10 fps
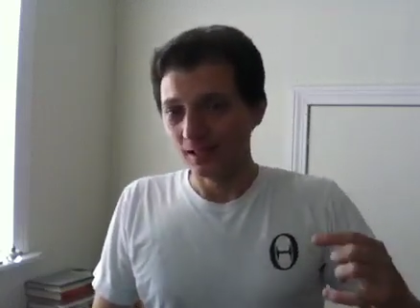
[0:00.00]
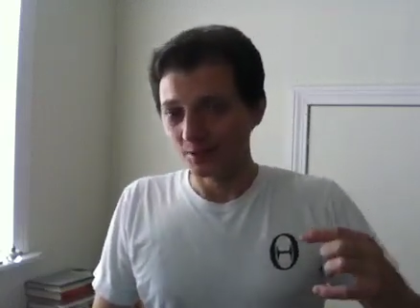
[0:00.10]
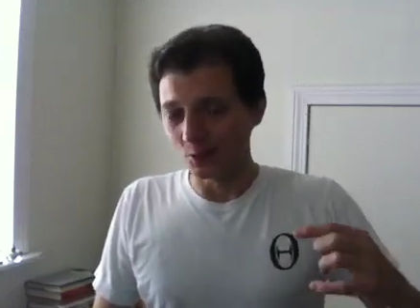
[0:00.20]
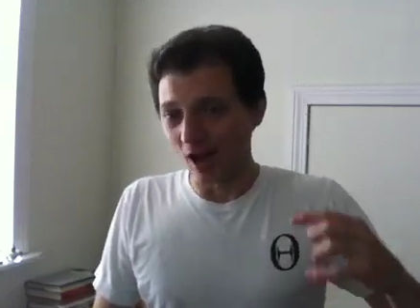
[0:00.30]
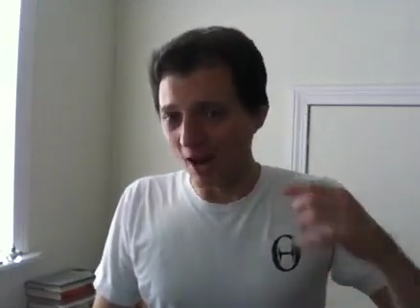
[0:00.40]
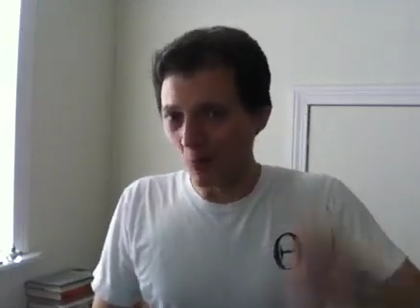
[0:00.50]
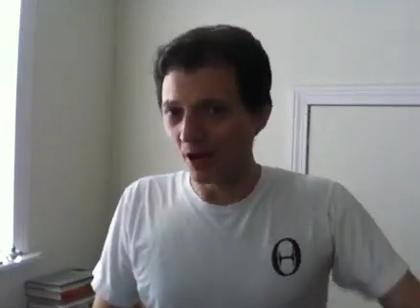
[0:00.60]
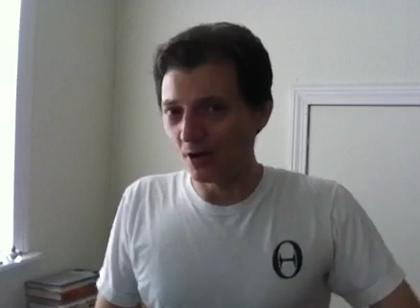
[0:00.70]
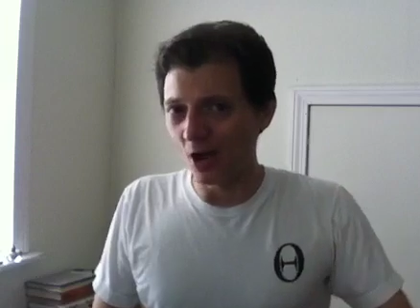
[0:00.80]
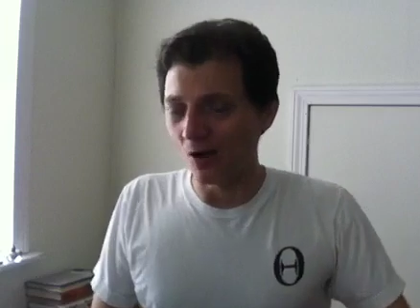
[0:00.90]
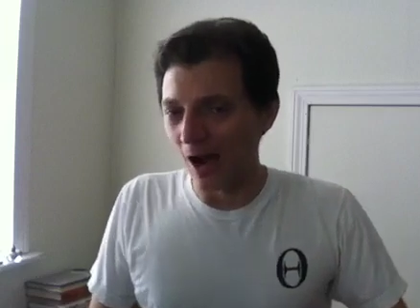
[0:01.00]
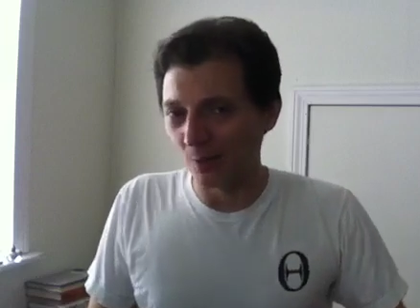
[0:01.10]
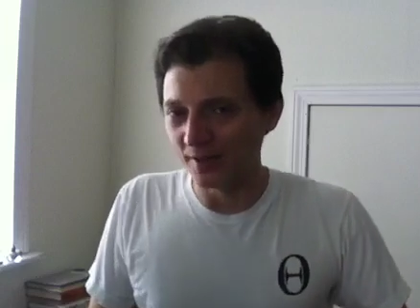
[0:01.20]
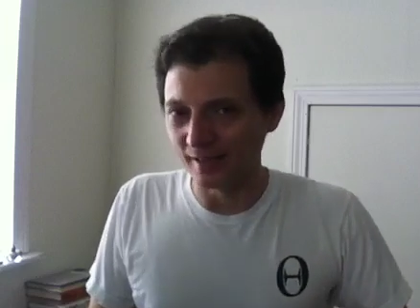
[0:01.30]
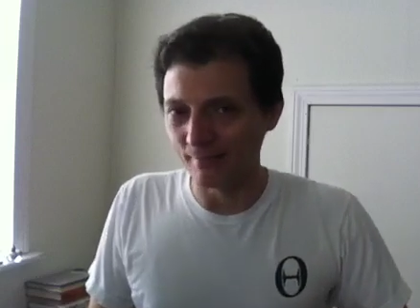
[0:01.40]
So I want to know how
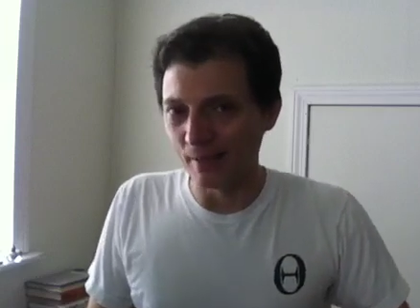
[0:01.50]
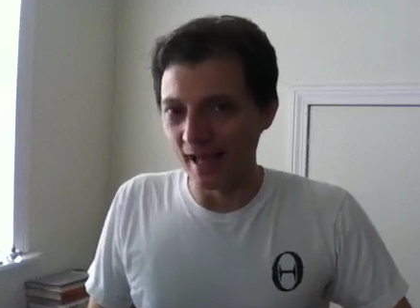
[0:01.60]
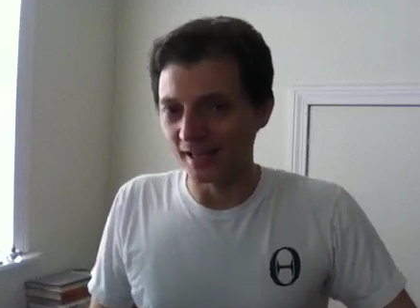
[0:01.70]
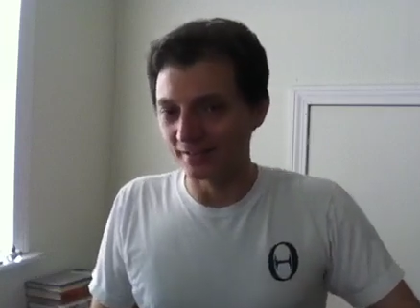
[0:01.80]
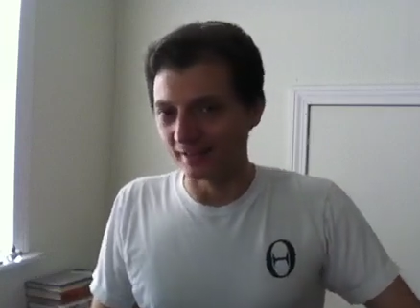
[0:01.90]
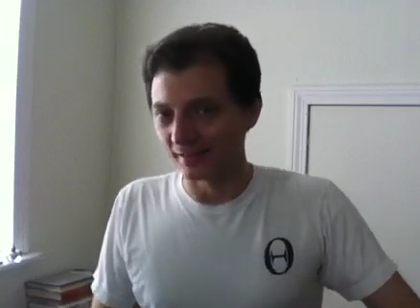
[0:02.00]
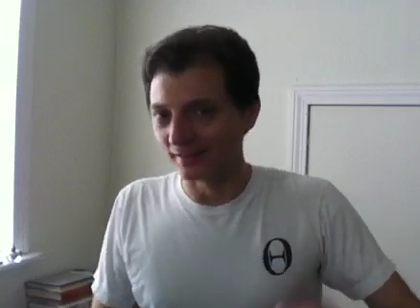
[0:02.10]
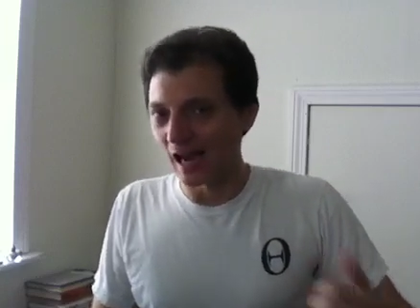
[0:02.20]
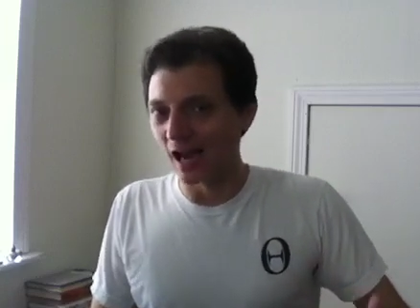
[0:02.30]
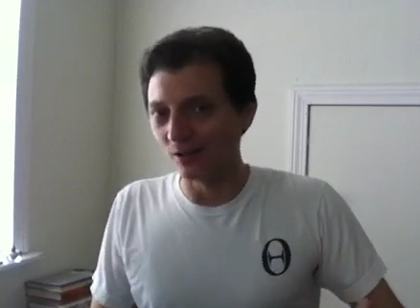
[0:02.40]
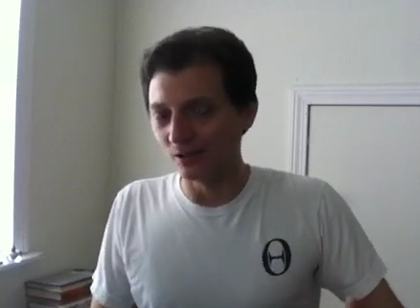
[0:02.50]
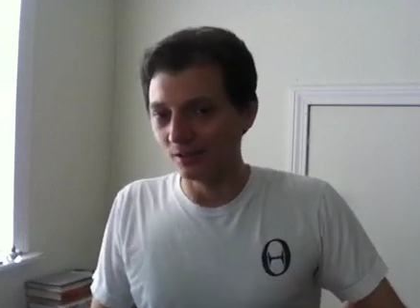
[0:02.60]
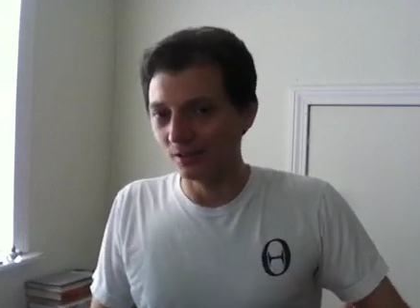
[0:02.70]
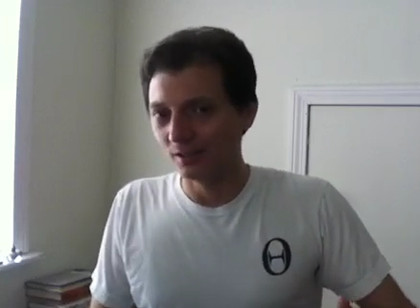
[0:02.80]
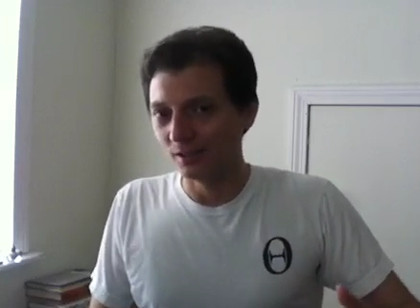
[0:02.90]
this impacts like the dollar,